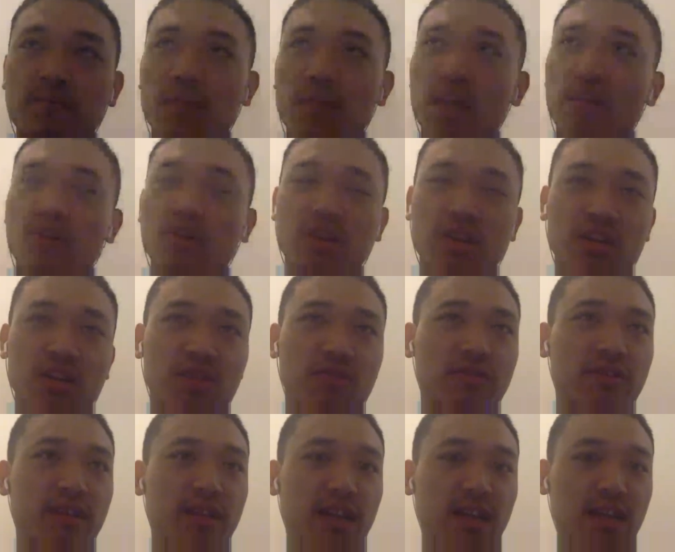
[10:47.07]
Oh, you can
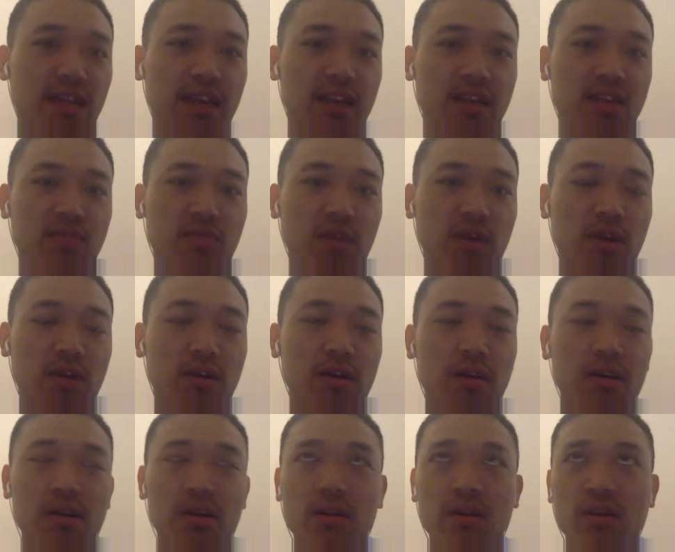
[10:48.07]
do it like that as well.
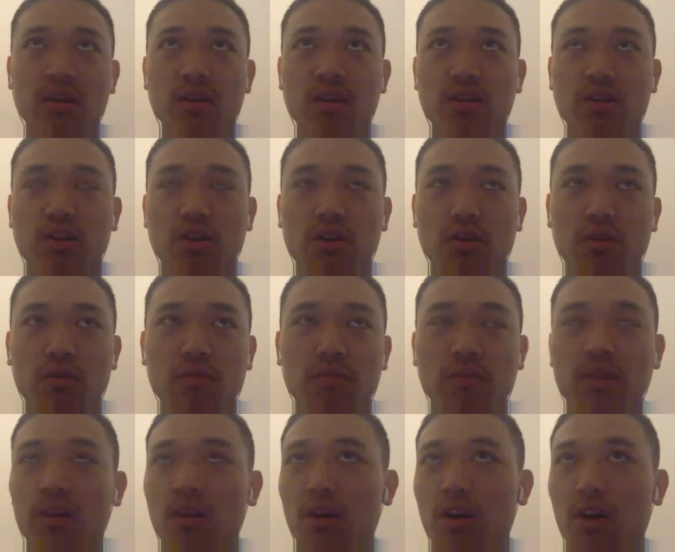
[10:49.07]
So
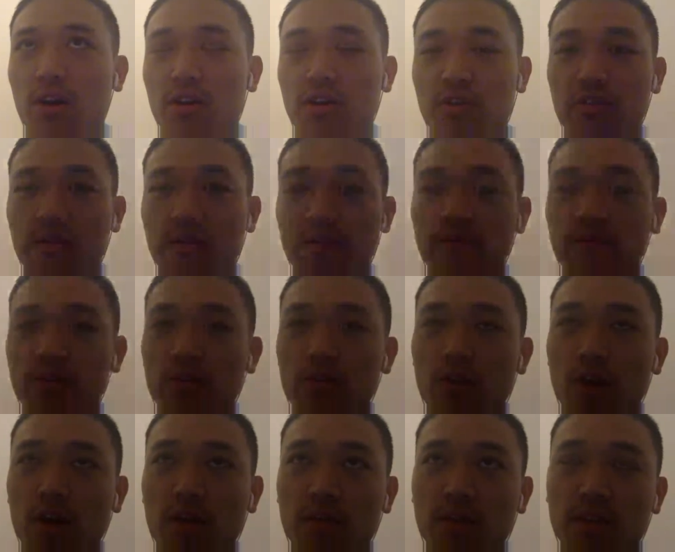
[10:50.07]
you can view
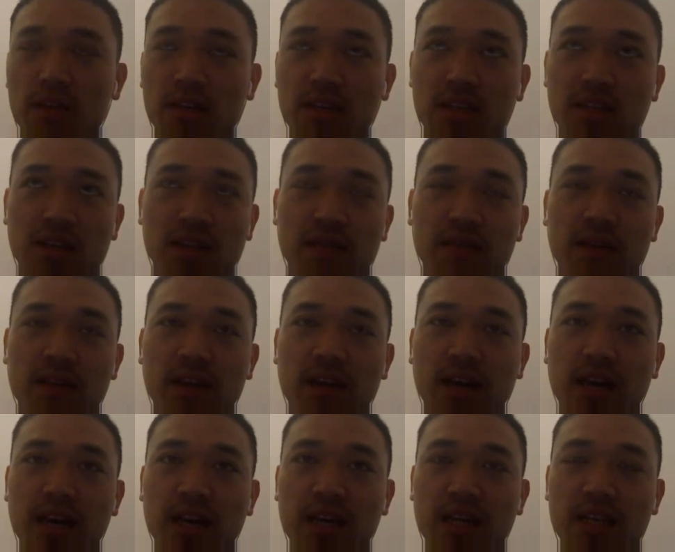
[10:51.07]
RPE 7
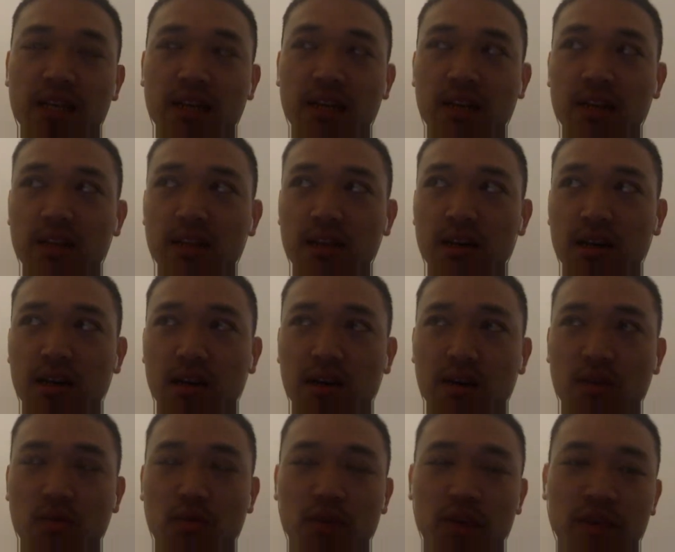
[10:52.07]
as
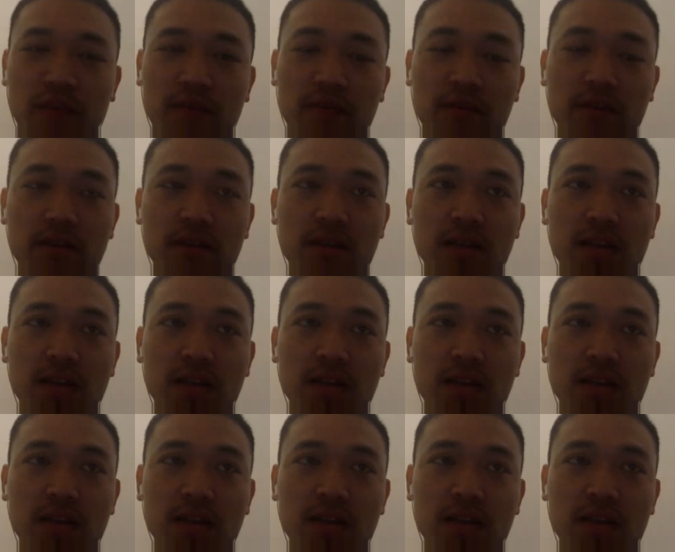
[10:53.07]
the weight feels